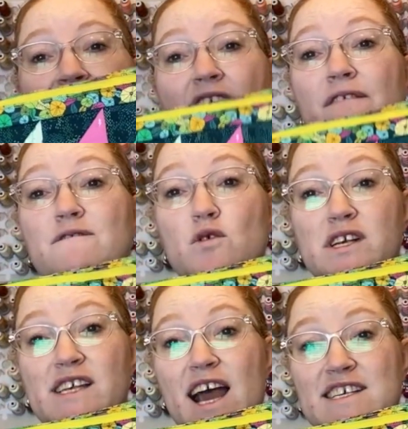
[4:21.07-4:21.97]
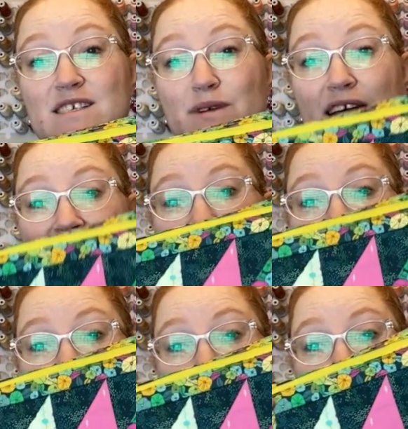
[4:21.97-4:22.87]
and they have 4 sizes, but I
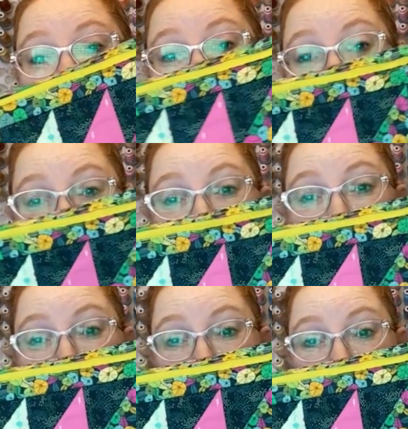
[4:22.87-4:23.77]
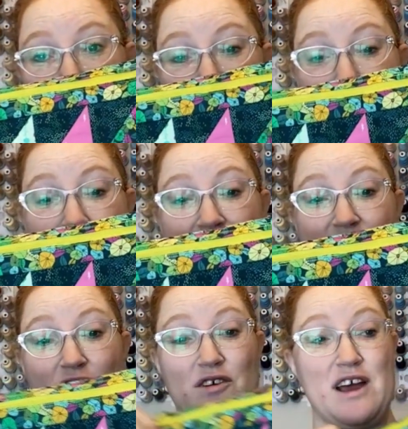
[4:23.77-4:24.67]
decided I wanted to try the really big one.
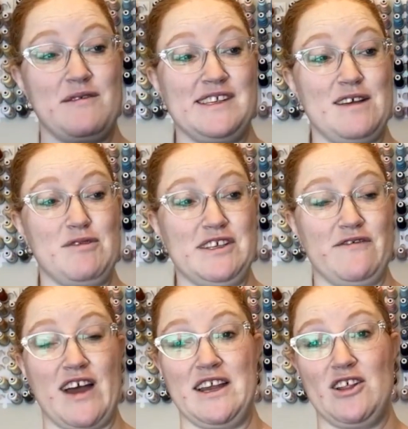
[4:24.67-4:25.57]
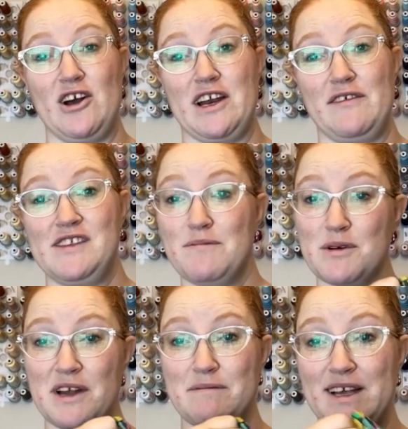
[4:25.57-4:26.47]
So I was able to find a long enough
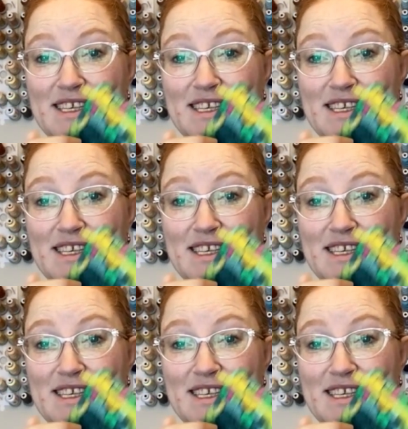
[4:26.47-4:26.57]
zipper in my